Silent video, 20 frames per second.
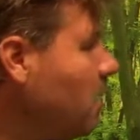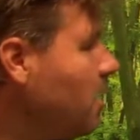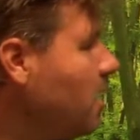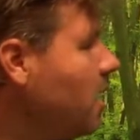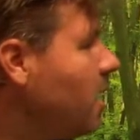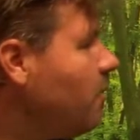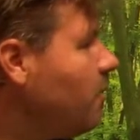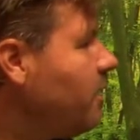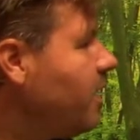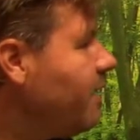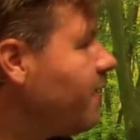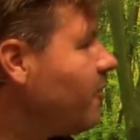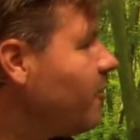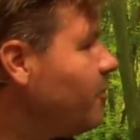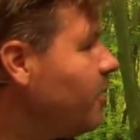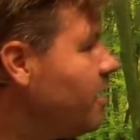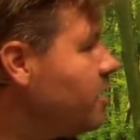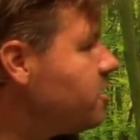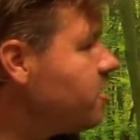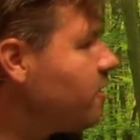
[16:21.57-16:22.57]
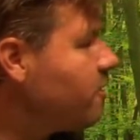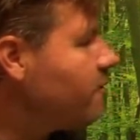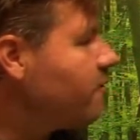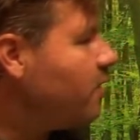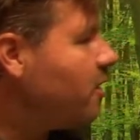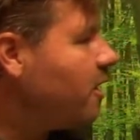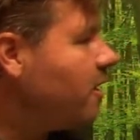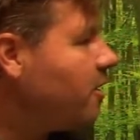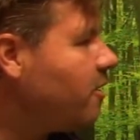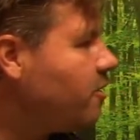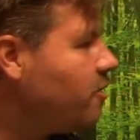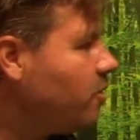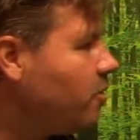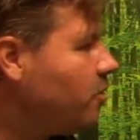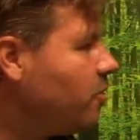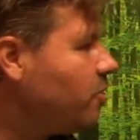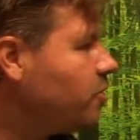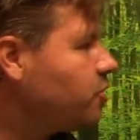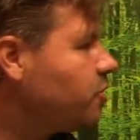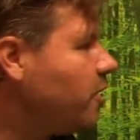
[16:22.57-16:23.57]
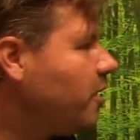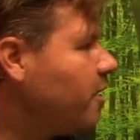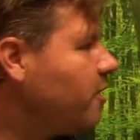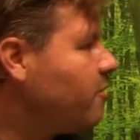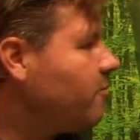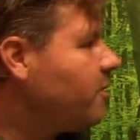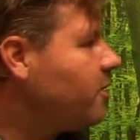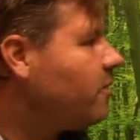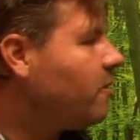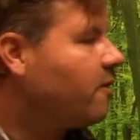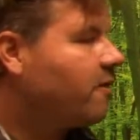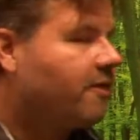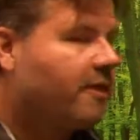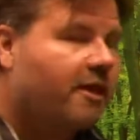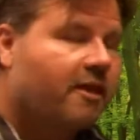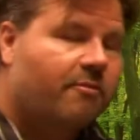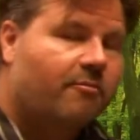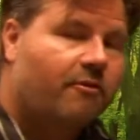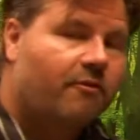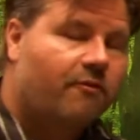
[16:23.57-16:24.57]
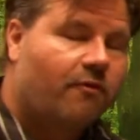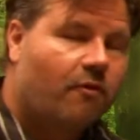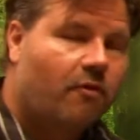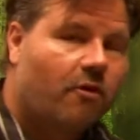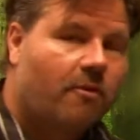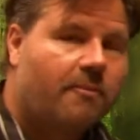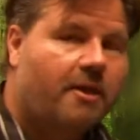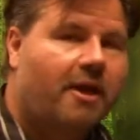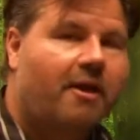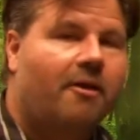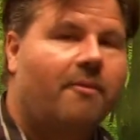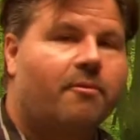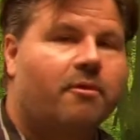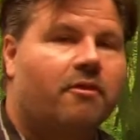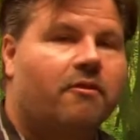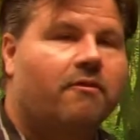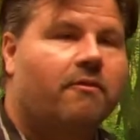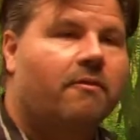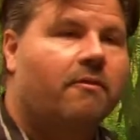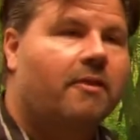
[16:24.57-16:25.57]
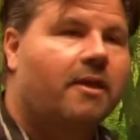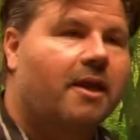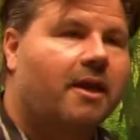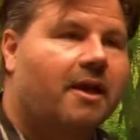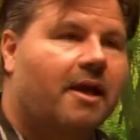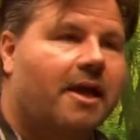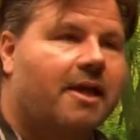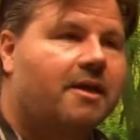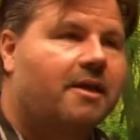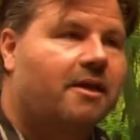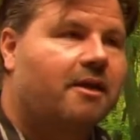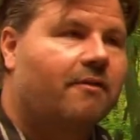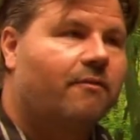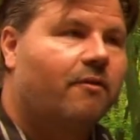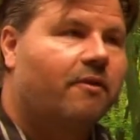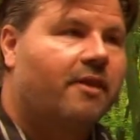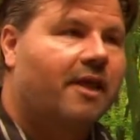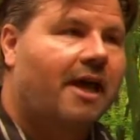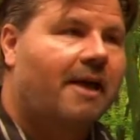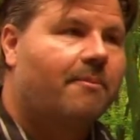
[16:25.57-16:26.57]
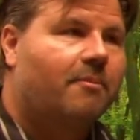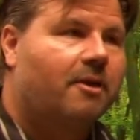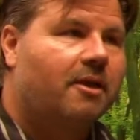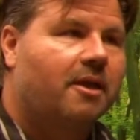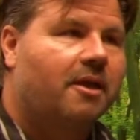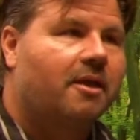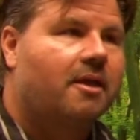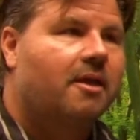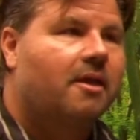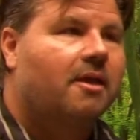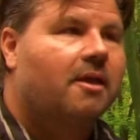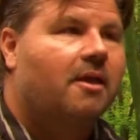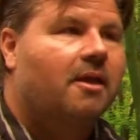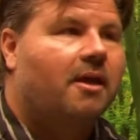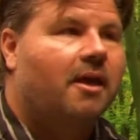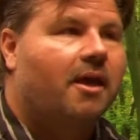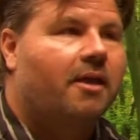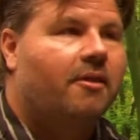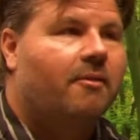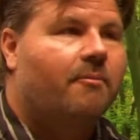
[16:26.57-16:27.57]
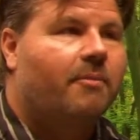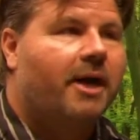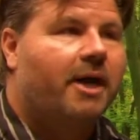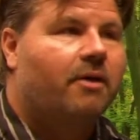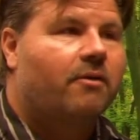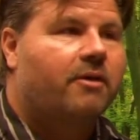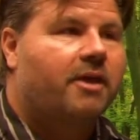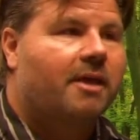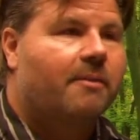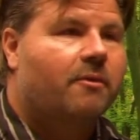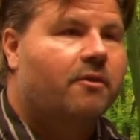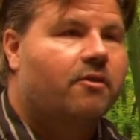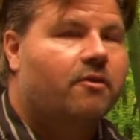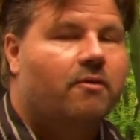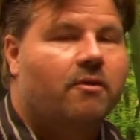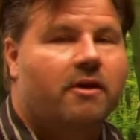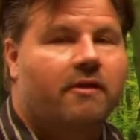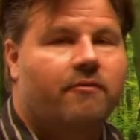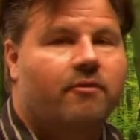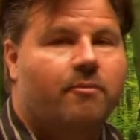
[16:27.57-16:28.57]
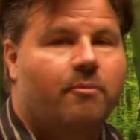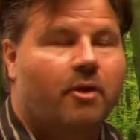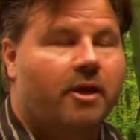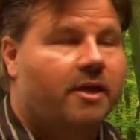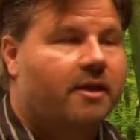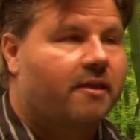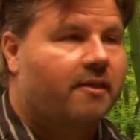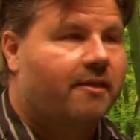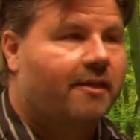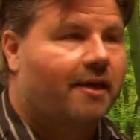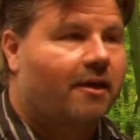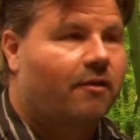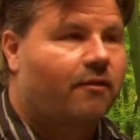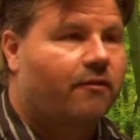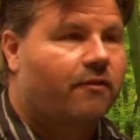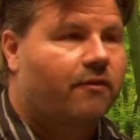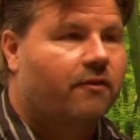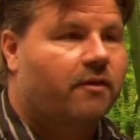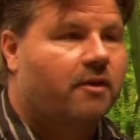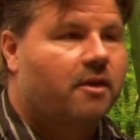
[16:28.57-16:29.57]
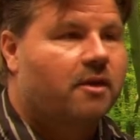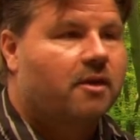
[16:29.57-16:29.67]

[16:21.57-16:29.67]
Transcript: We have our patients fill out a neurotransmitter assessment form. That helps us get an idea of what's happening in the biochemistry of the brain itself.